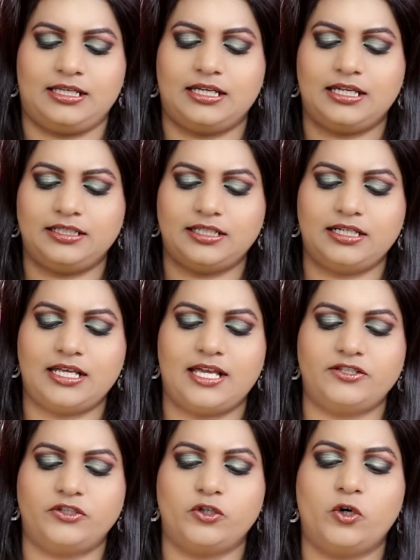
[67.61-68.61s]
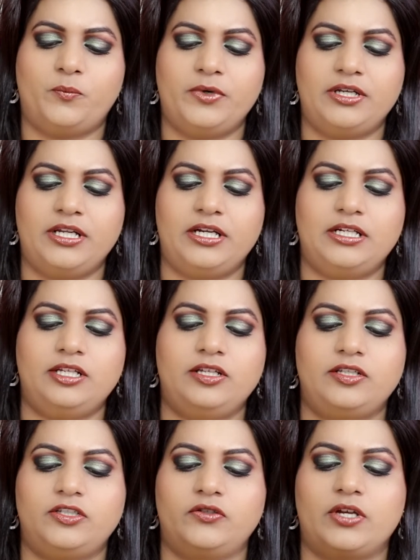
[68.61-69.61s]
And then as you open it,
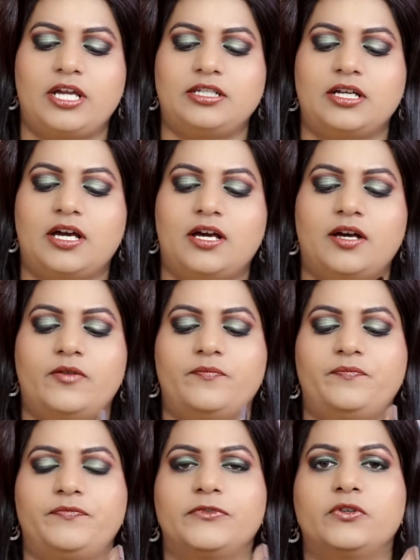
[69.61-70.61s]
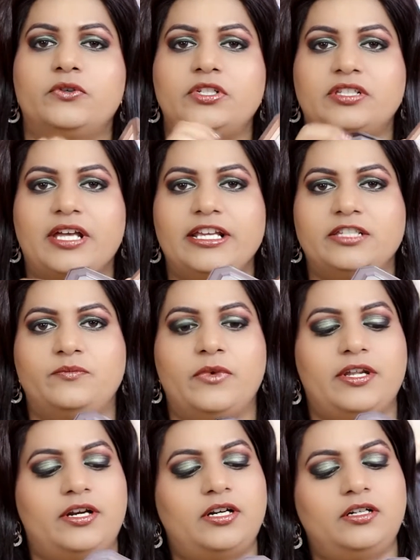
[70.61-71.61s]
you get a good sized
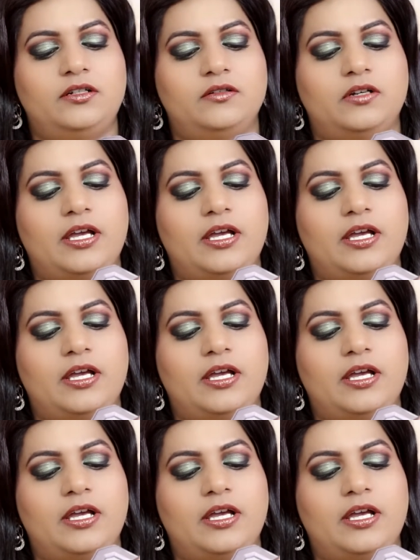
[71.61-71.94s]
mirror